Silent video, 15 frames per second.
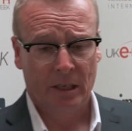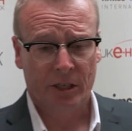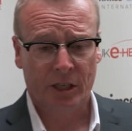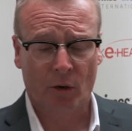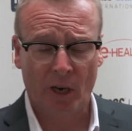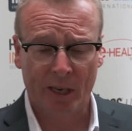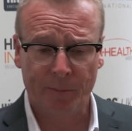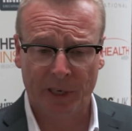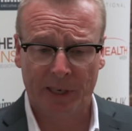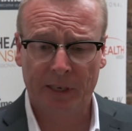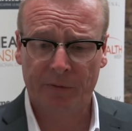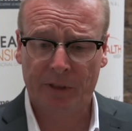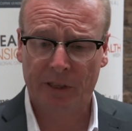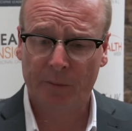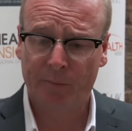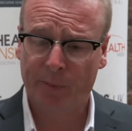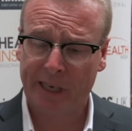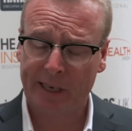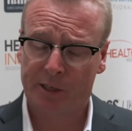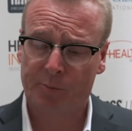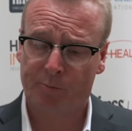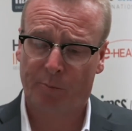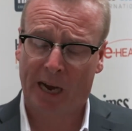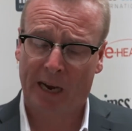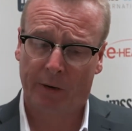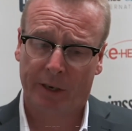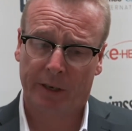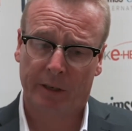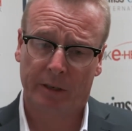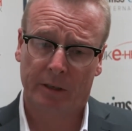So I believe that the biggest
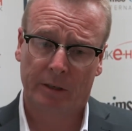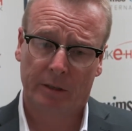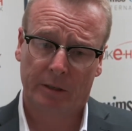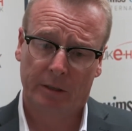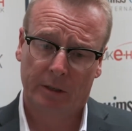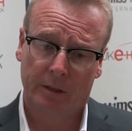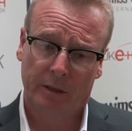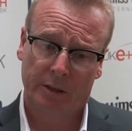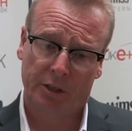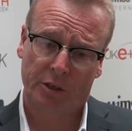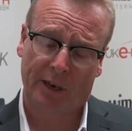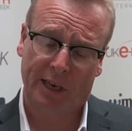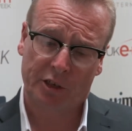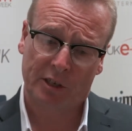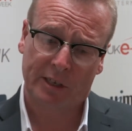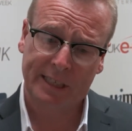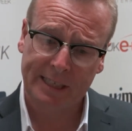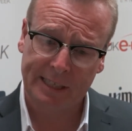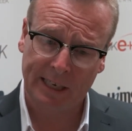barrier to actually